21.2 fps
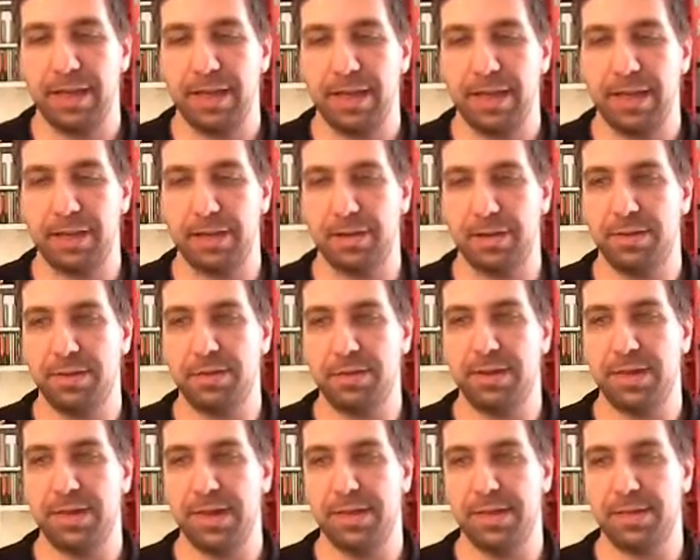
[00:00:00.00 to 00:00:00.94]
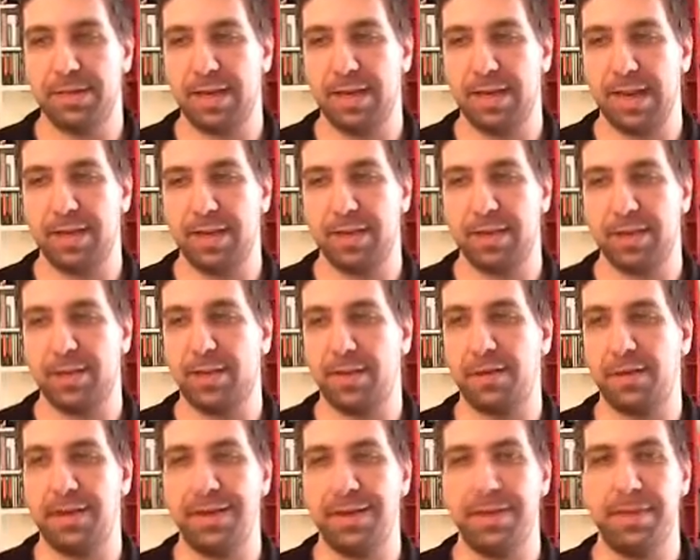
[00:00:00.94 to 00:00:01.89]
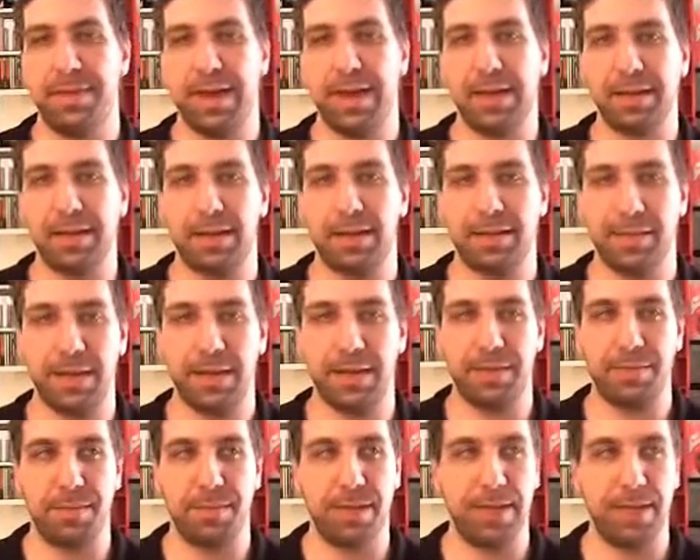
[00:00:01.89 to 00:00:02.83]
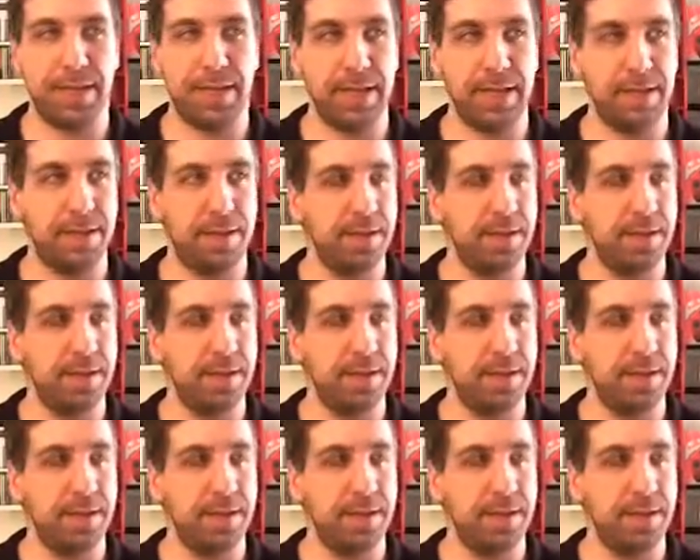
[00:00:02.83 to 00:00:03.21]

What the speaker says: as a loose disc, and I'll just throw it in the box and it'll be complete.